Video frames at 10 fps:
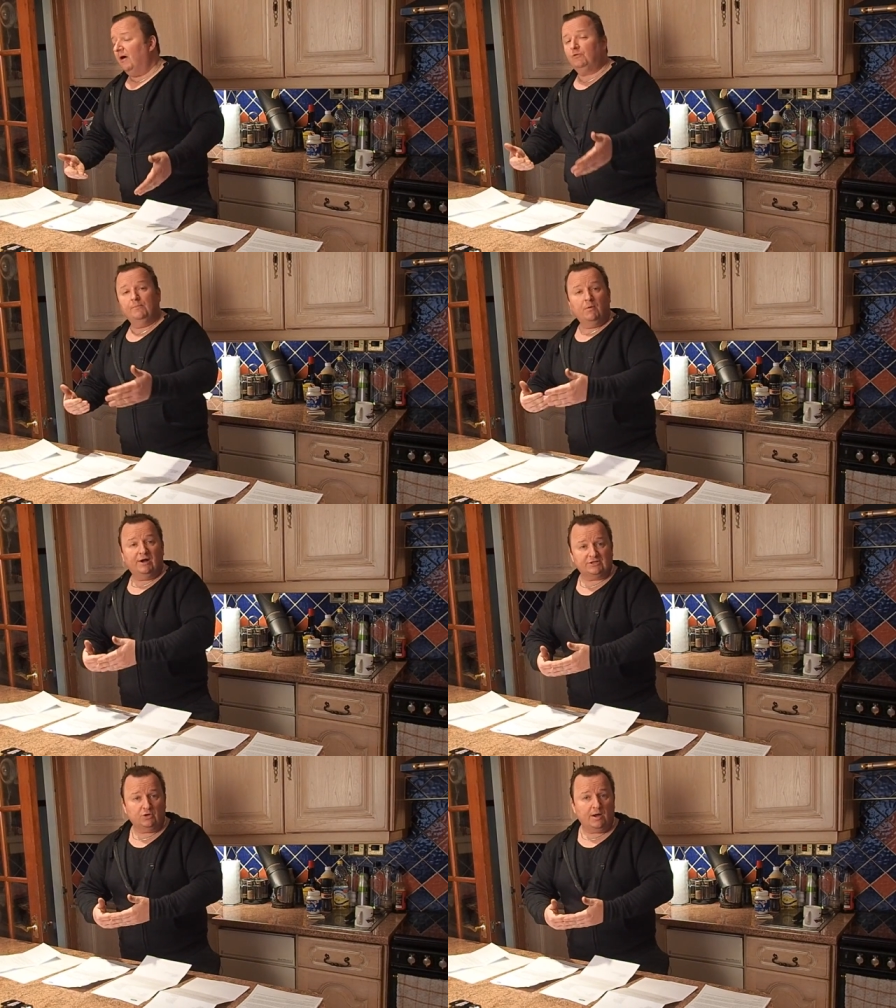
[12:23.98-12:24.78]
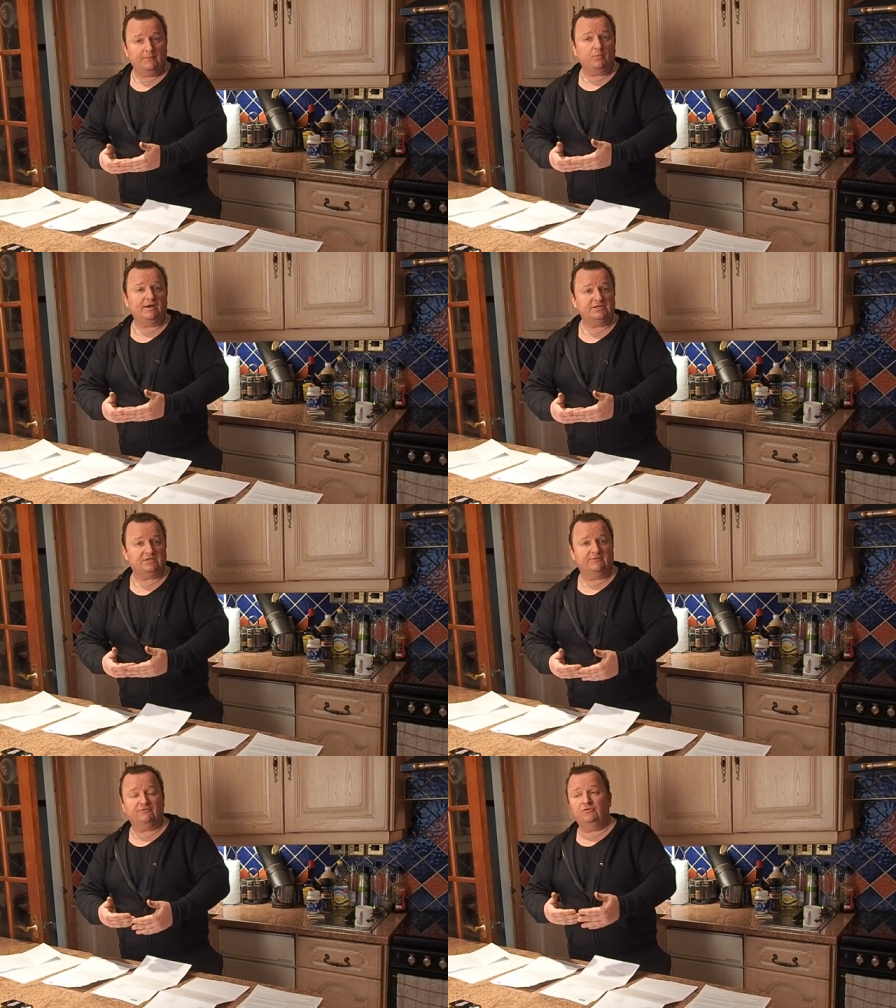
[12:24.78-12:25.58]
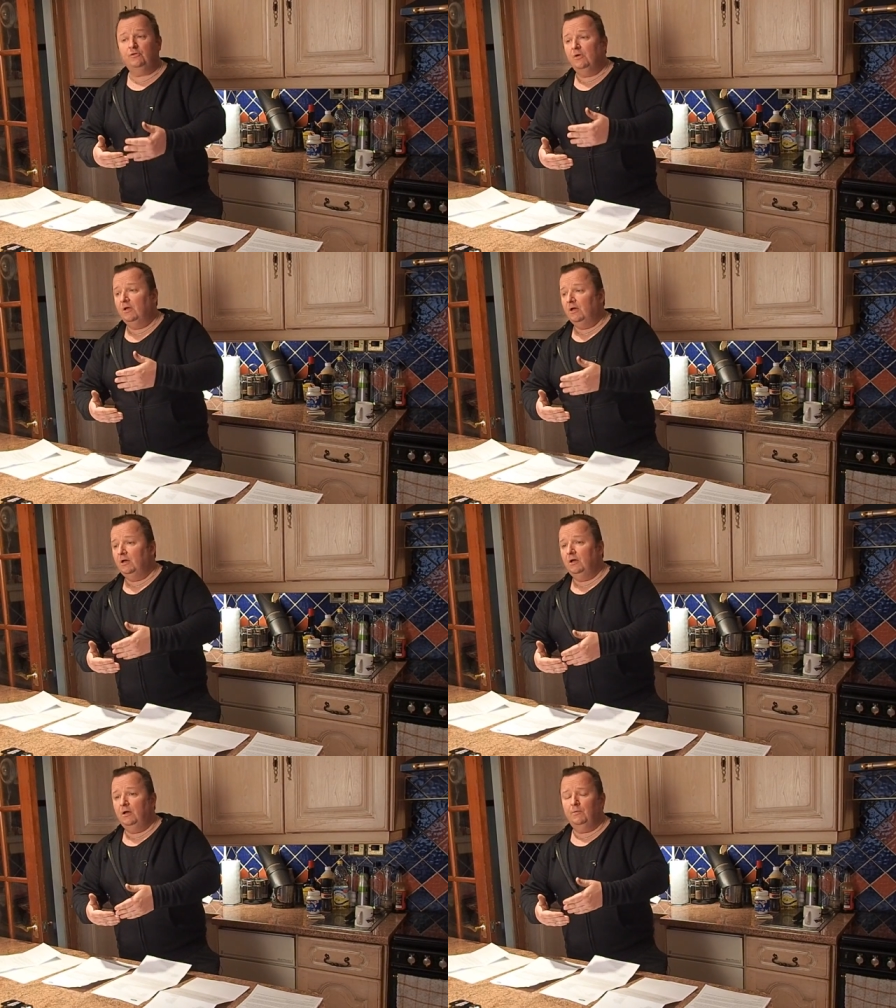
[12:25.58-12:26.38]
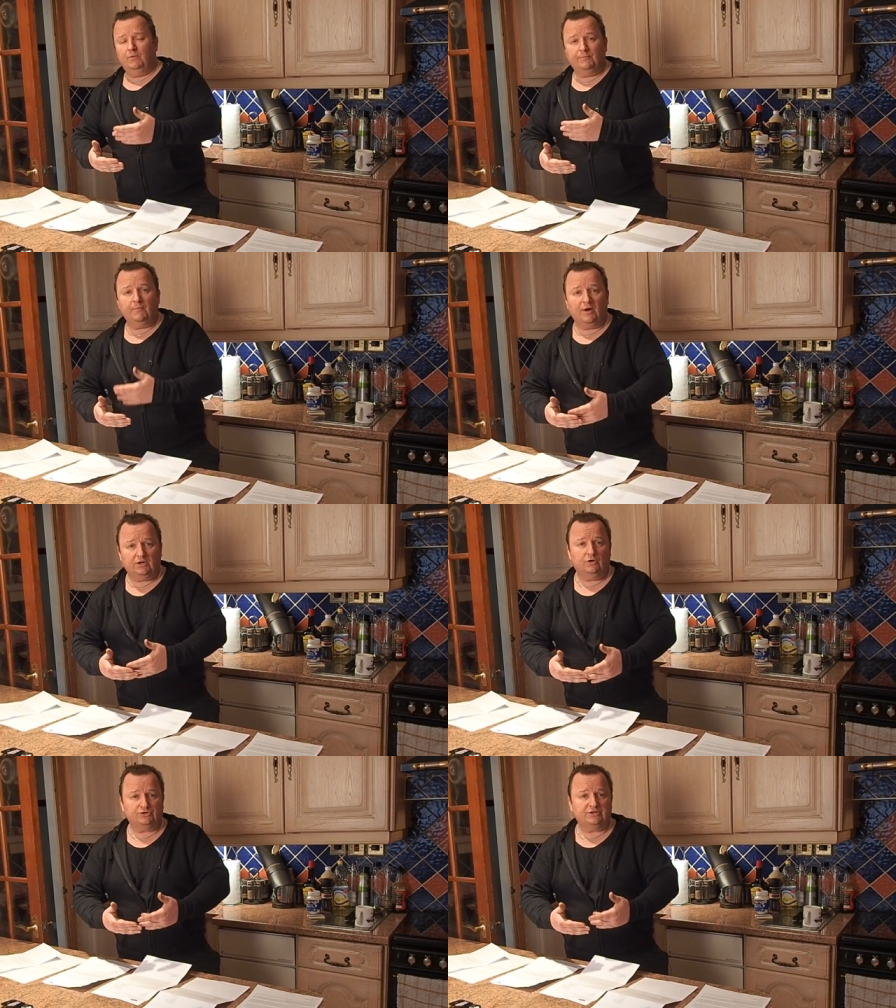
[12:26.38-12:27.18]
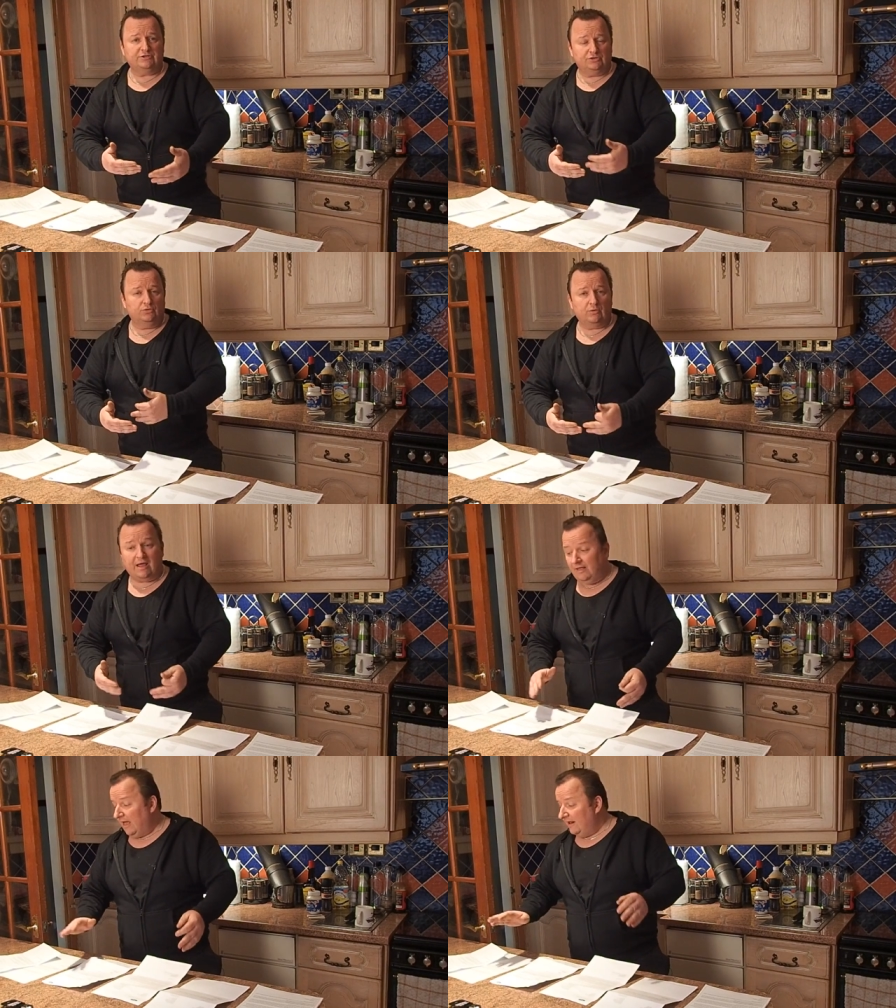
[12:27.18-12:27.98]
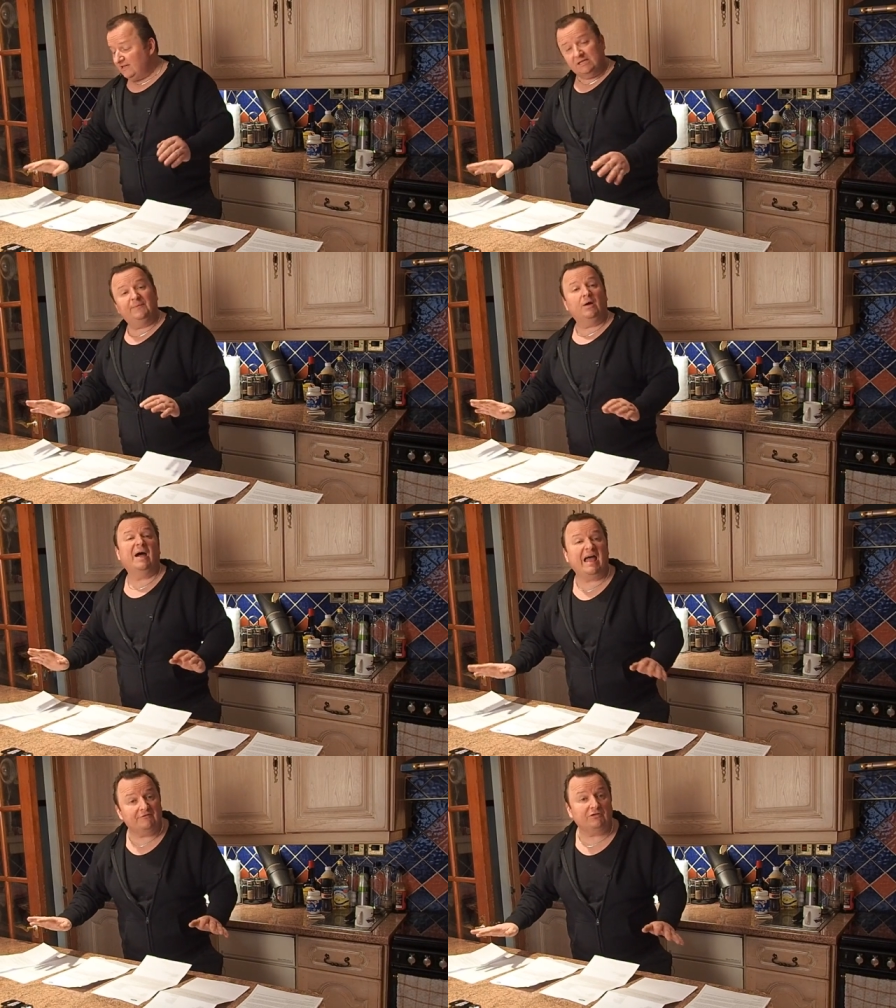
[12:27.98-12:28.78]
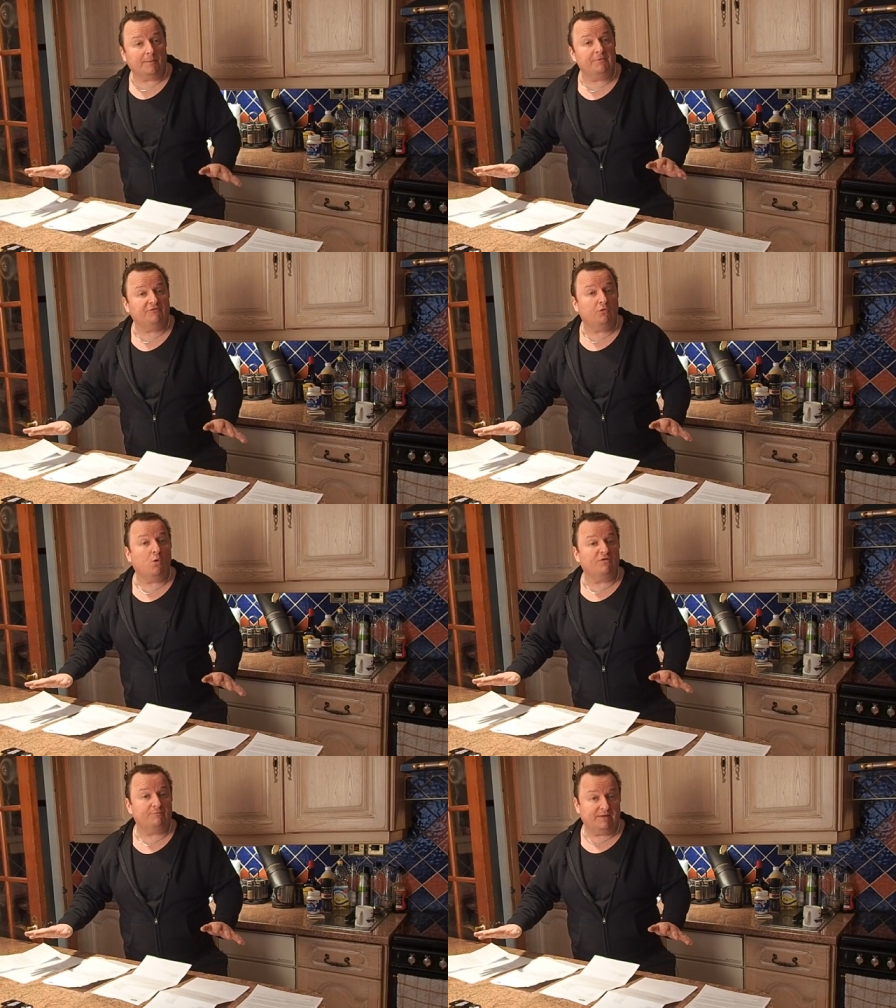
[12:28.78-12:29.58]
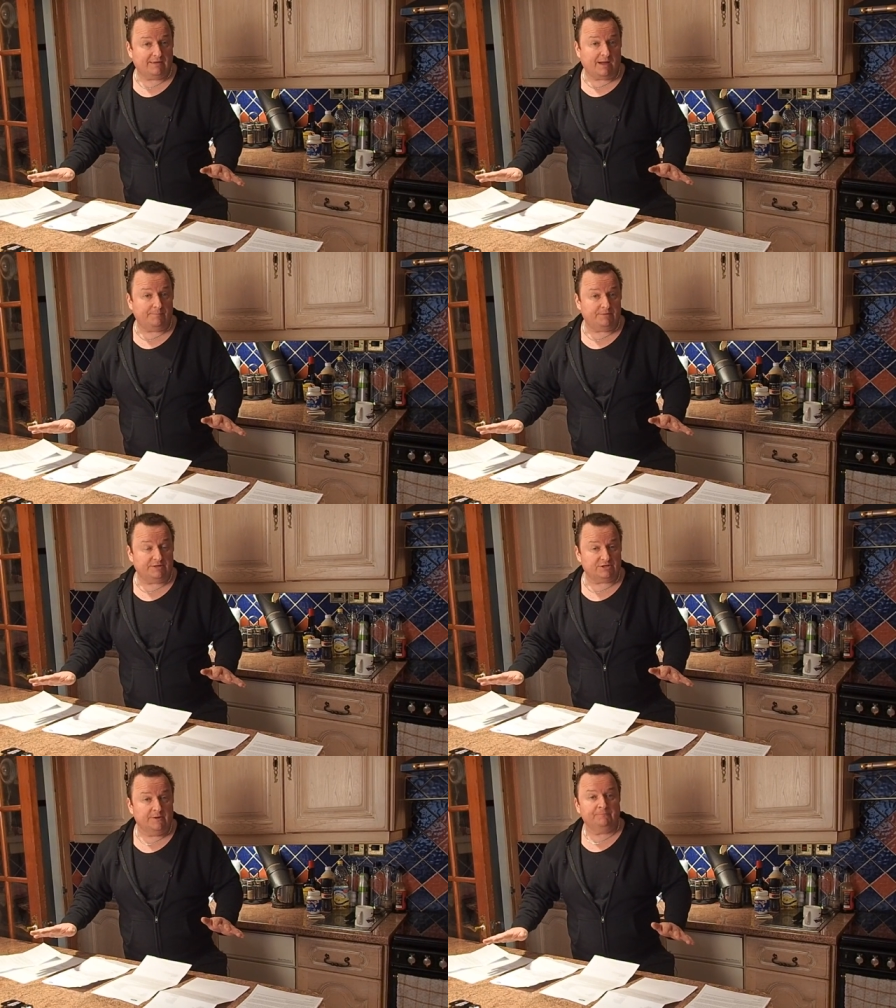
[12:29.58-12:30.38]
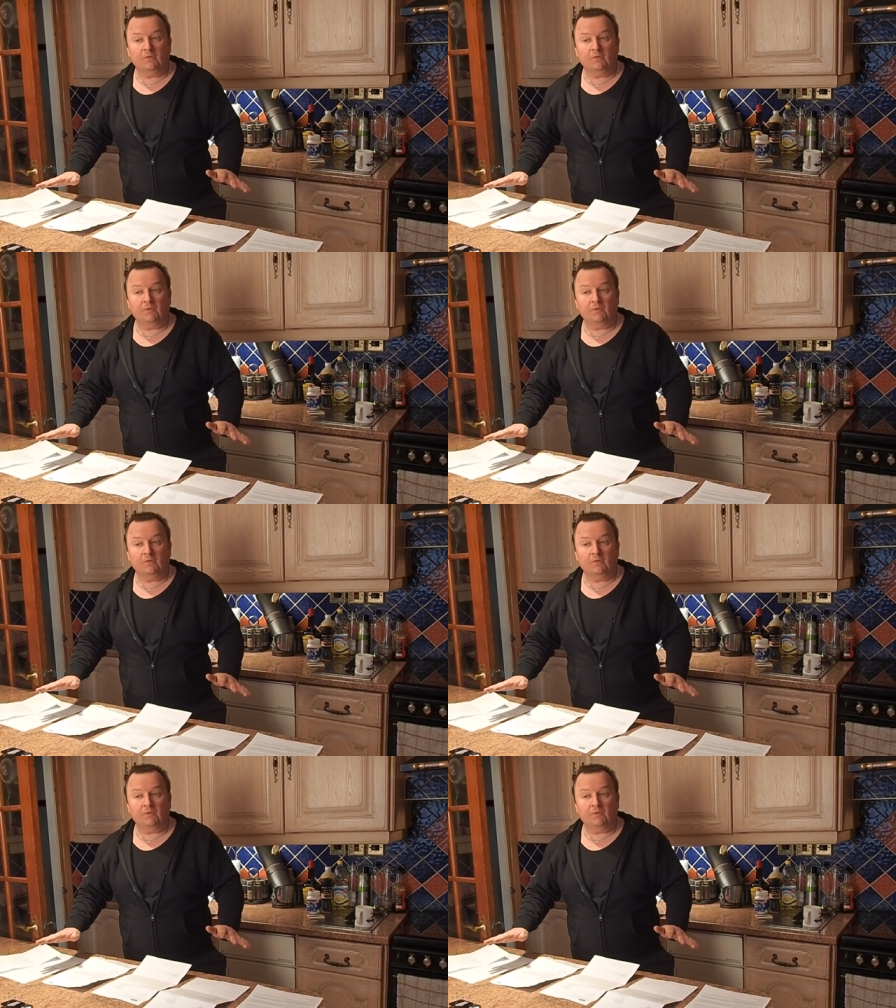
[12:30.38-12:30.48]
I've got my time wasted through my costings and all that. And it's something I have done before with big companies.